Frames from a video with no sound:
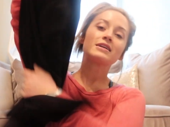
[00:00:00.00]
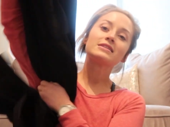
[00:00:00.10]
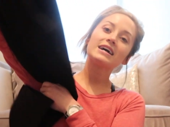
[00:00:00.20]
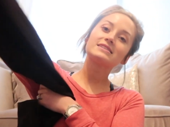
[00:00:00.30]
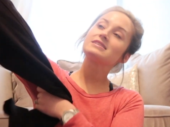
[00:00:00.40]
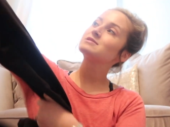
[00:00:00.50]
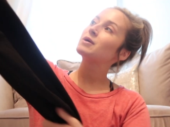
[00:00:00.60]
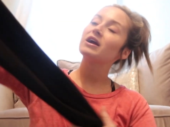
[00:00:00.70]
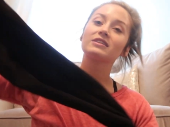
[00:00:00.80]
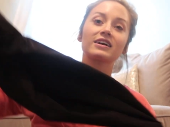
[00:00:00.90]
that's this
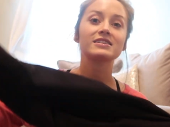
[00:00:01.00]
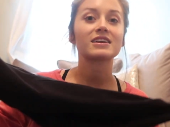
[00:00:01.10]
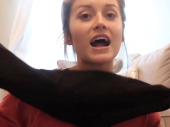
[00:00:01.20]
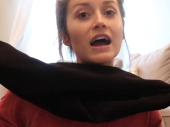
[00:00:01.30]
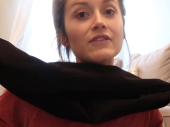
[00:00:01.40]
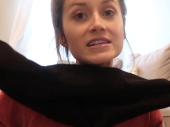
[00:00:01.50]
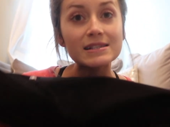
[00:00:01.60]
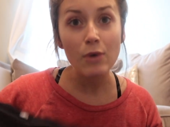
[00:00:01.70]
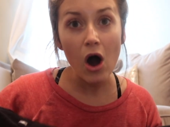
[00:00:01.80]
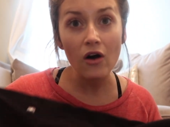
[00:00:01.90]
pair, and like I said, I have a
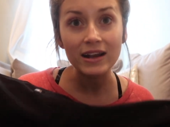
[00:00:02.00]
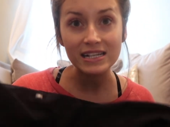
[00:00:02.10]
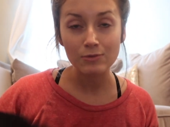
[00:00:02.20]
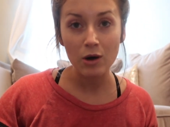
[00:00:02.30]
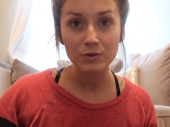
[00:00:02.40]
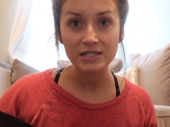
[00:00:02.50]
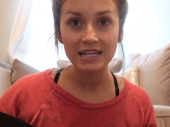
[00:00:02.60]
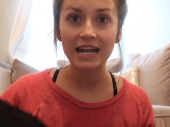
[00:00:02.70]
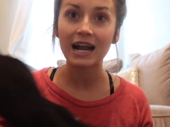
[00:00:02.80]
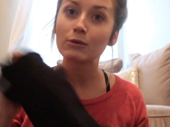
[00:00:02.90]
small and a small
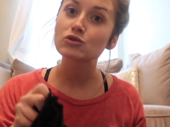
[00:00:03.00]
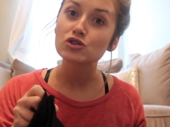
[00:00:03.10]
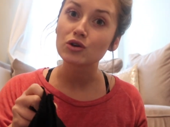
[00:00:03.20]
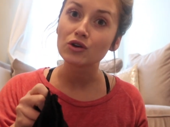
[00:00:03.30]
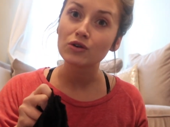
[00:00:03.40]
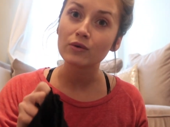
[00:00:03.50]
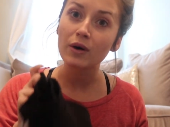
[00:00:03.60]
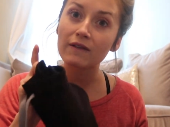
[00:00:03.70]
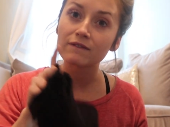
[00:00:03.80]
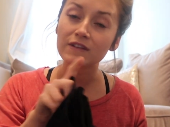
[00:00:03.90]
petite, and I will show
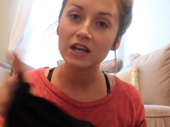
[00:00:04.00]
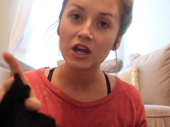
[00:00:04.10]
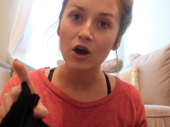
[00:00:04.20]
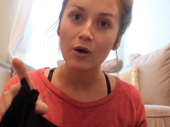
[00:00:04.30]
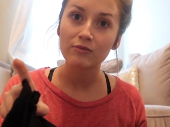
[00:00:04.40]
you video